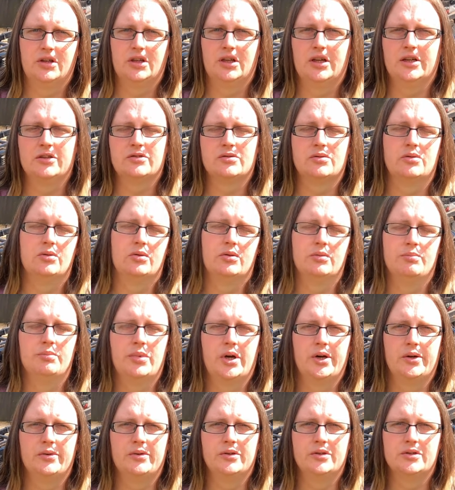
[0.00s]
electrical
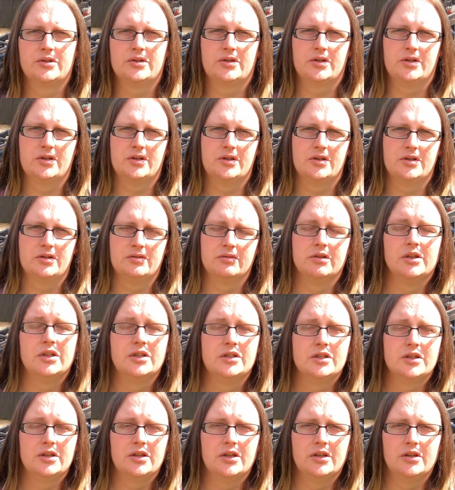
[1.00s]
components such as your
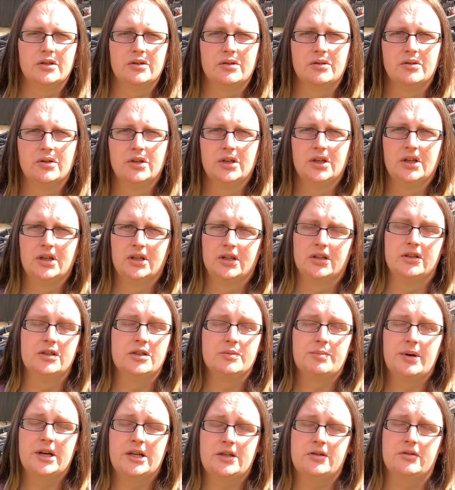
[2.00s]
ECU
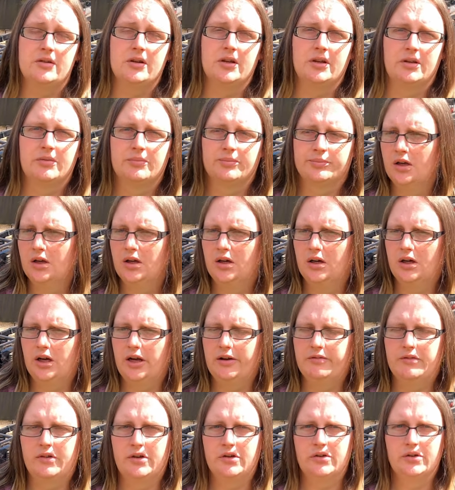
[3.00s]
and your battery. I
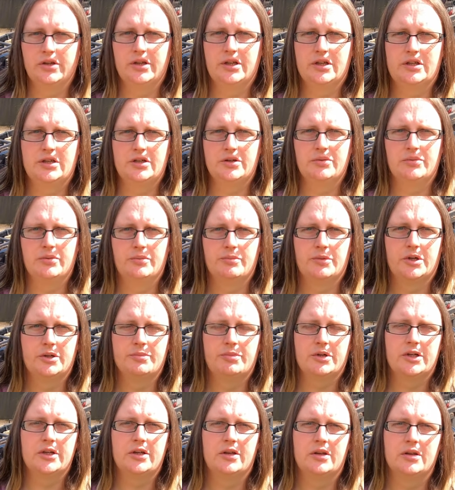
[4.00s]
haven't got the issue with my
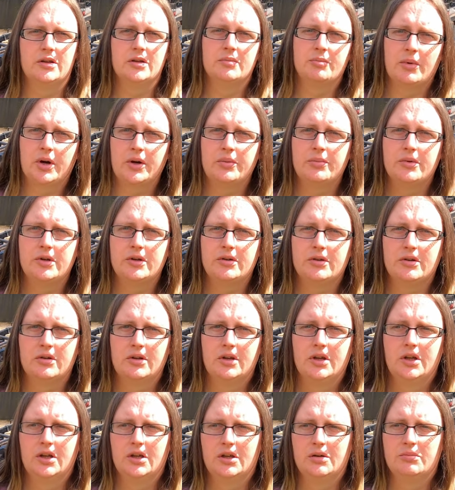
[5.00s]
bike at the moment,
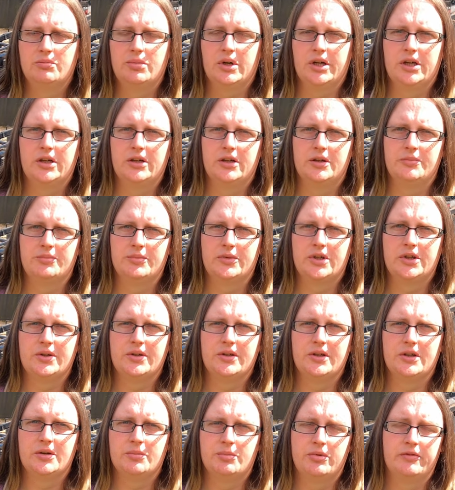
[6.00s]
but I'm
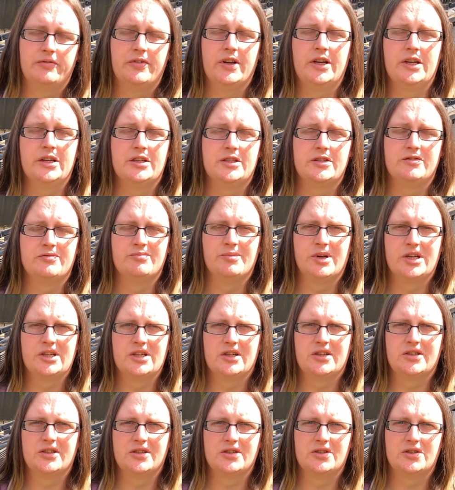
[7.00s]
doing a preventative
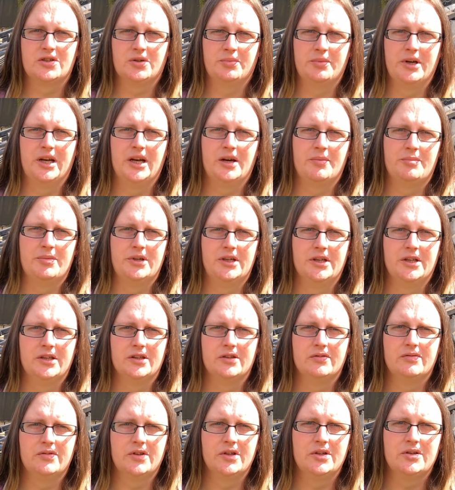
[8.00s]
measure to stop it happening
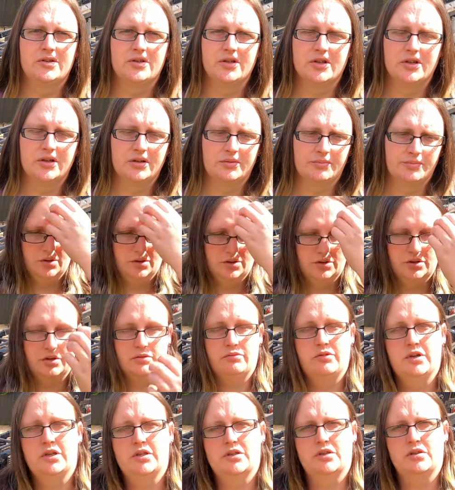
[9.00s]
in the future. So
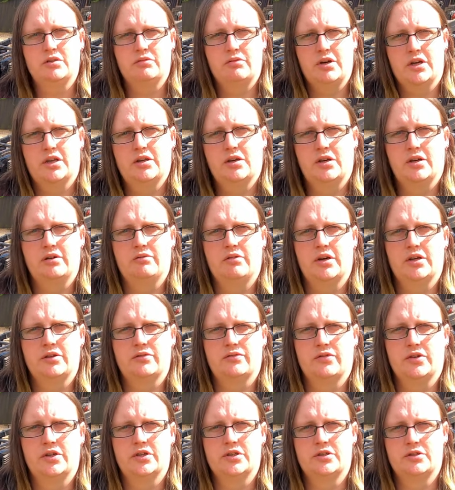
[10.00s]
the reason the regulator
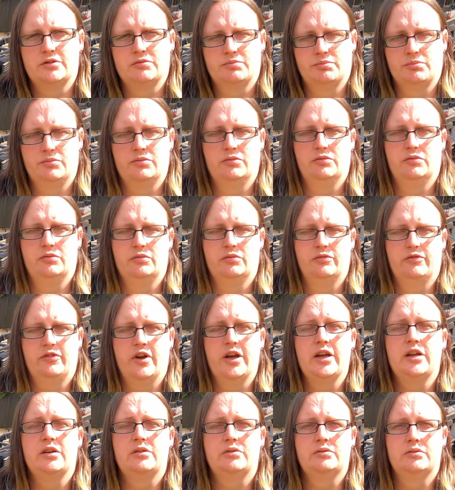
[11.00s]
rectifier is
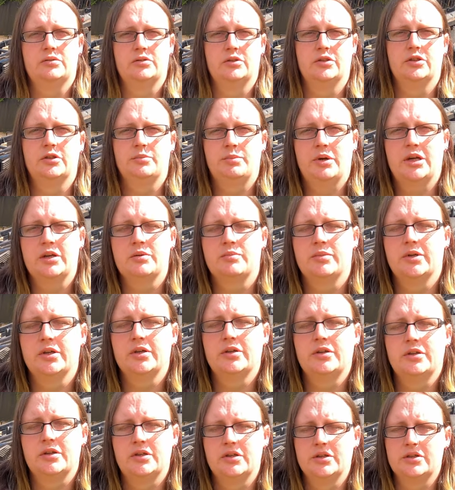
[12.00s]
fail on the
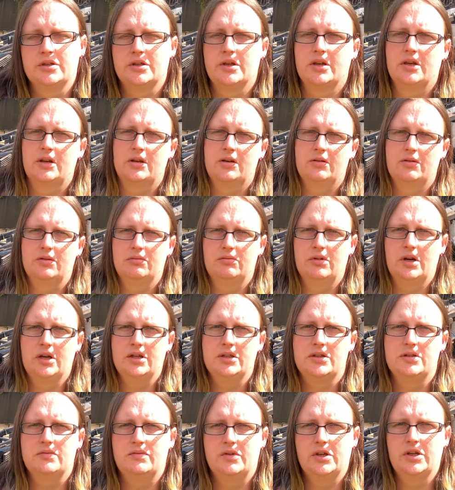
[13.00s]
Blackbird is they're
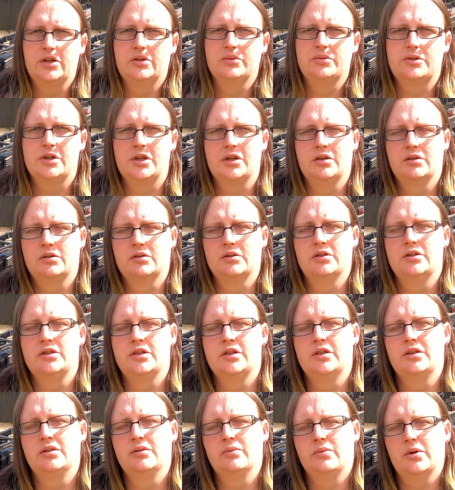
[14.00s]
relatively old
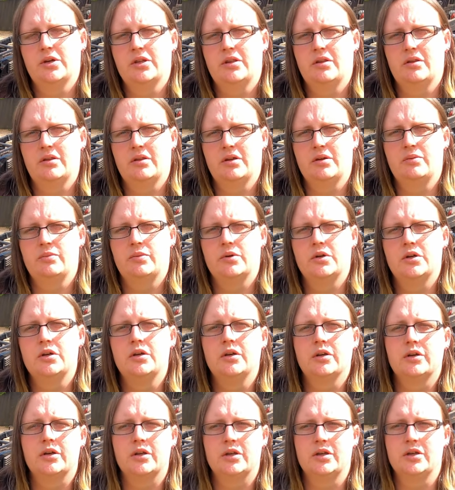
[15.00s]
technology and the way that they
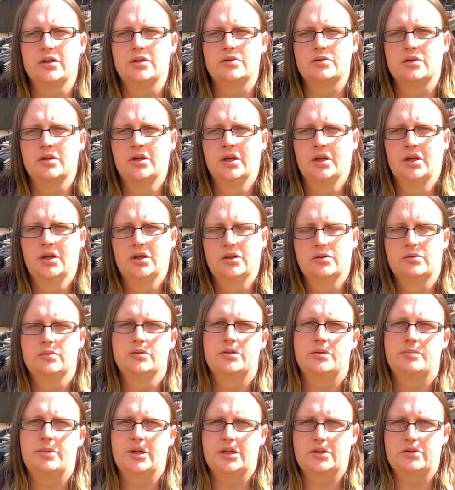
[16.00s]
work is
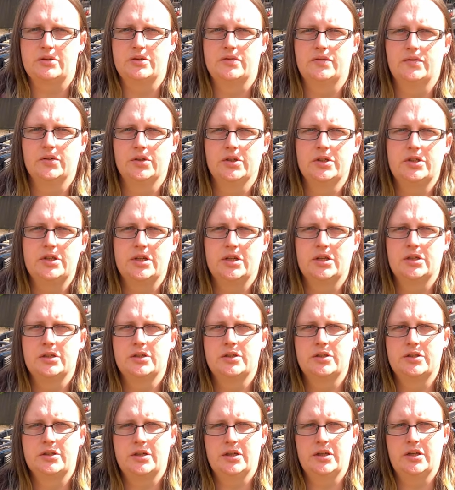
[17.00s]
once the battery is fully
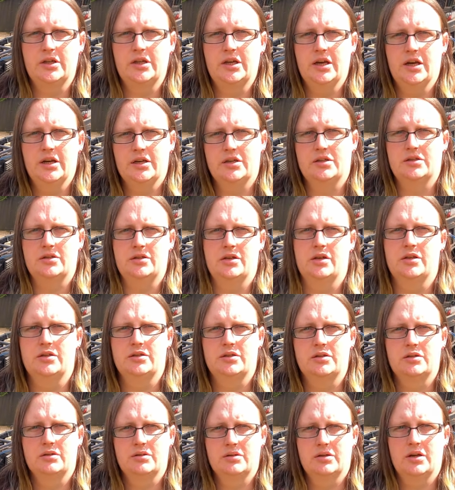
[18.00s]
charged, any
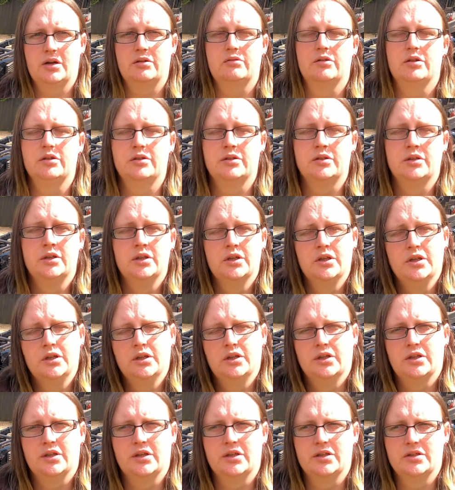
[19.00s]
excess current
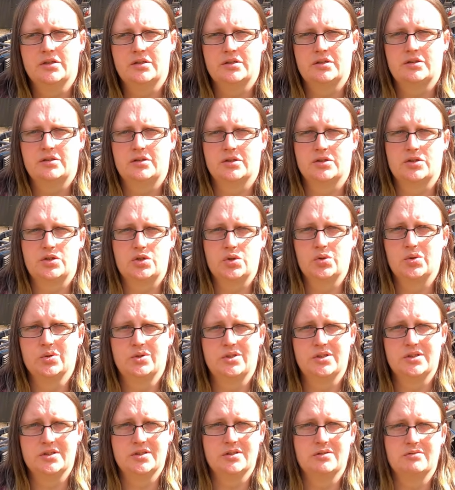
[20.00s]
is just
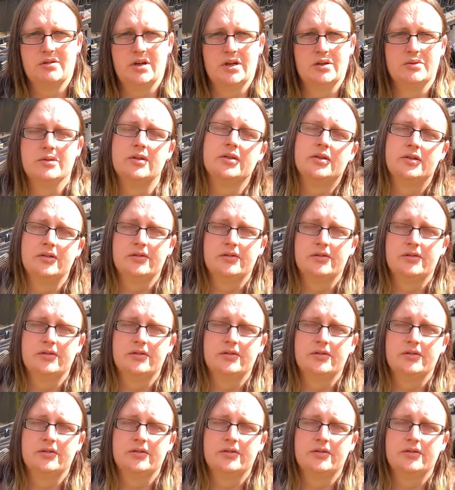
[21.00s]
shorted to ground